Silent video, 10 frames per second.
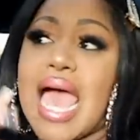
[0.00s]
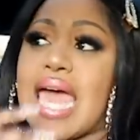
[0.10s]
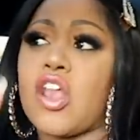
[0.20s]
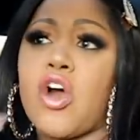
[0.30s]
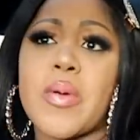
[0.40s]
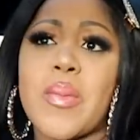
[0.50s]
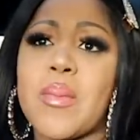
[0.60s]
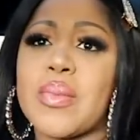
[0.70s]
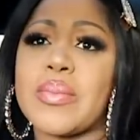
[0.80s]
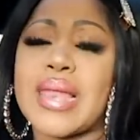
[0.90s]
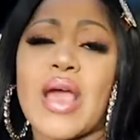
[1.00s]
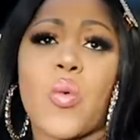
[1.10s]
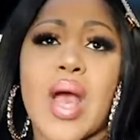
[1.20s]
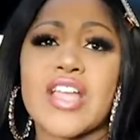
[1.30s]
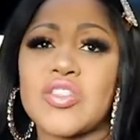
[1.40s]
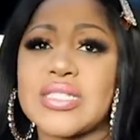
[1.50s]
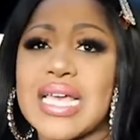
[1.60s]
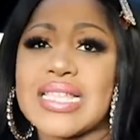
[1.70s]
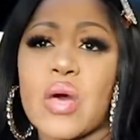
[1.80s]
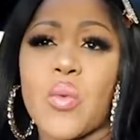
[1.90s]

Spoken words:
And a lot of people will be like, why do you say that?